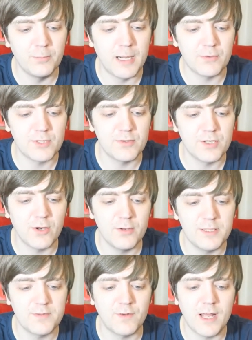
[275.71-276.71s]
mouse whose home
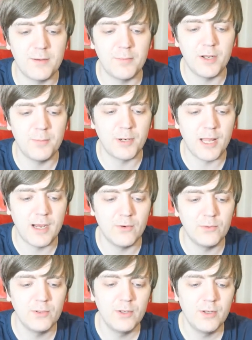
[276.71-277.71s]
is flattened by a plough.